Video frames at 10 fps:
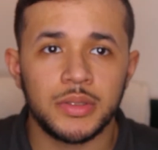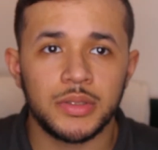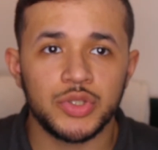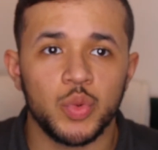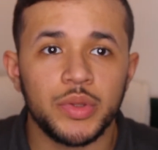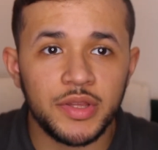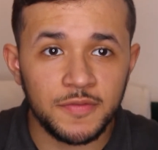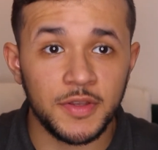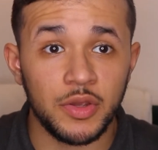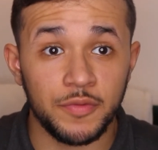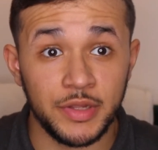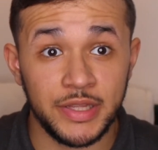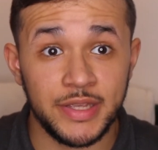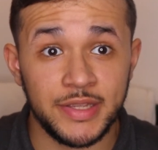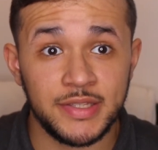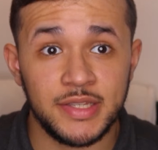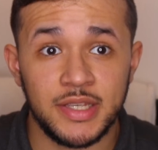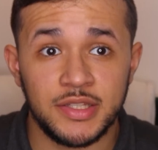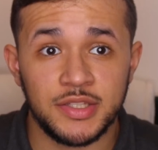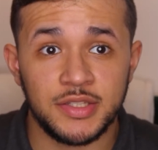So what this video really is,
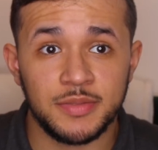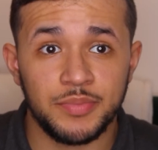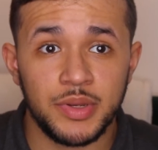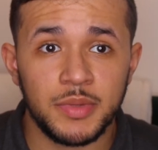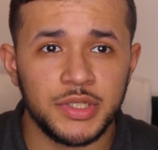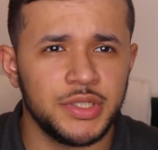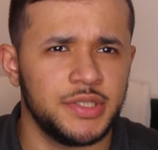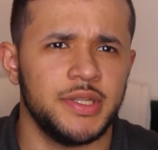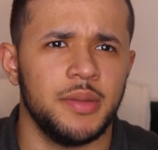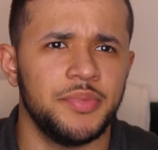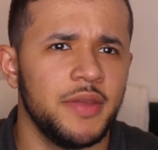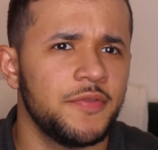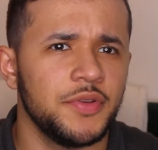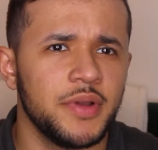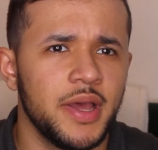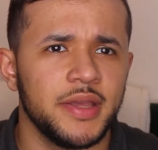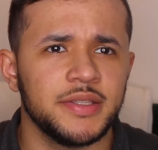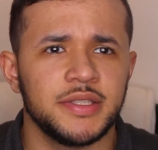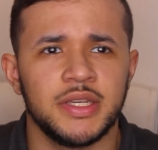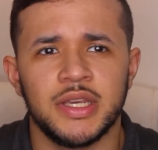it's pretty much just an update for you
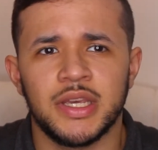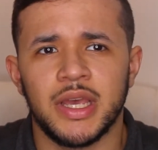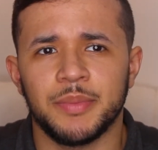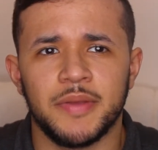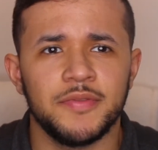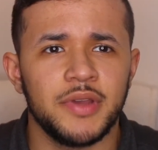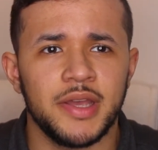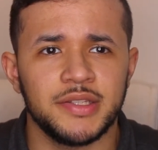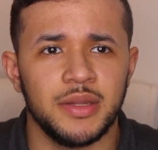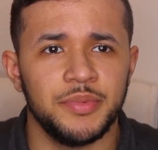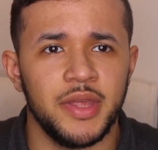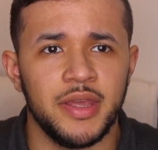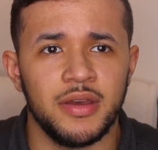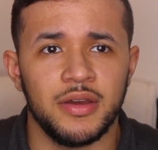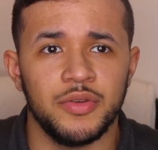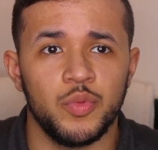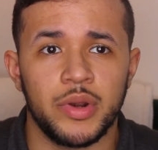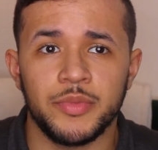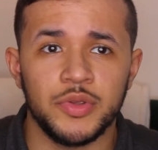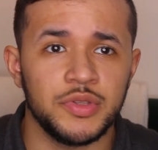guys. I'm giving you guys an update on what
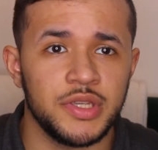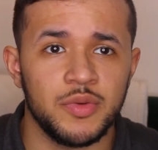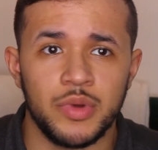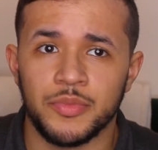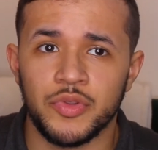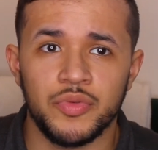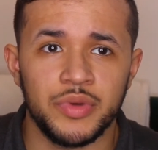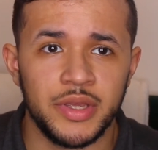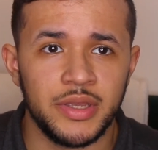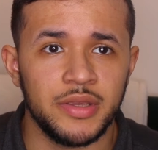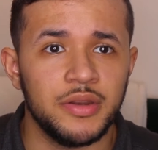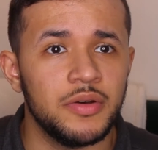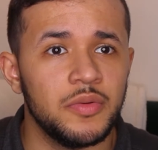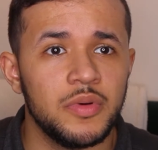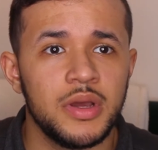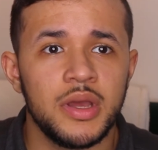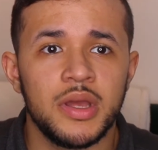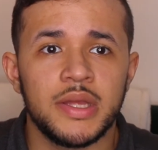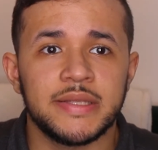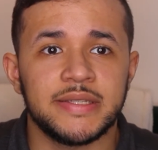I'm using, what I'm doing, you know,
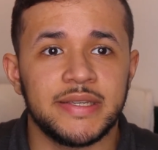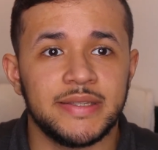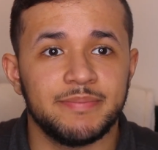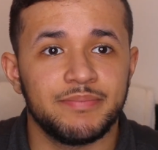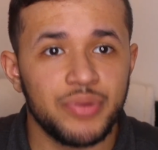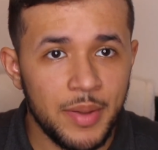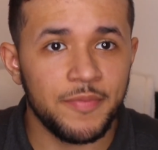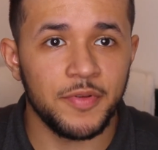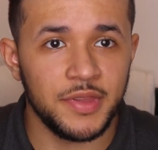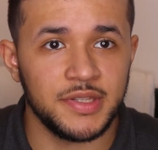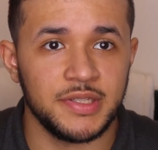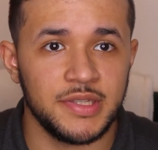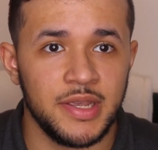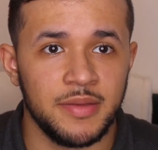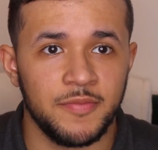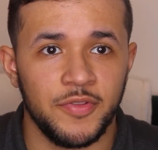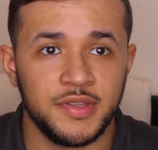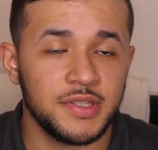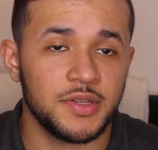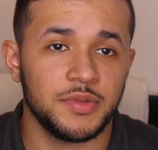to prep for this exam, for the
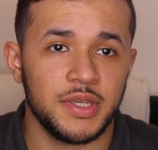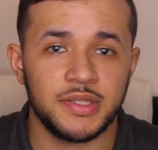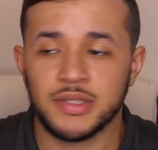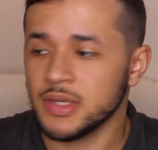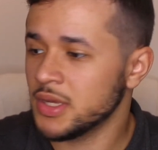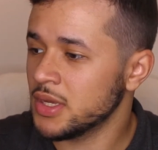Cisco test.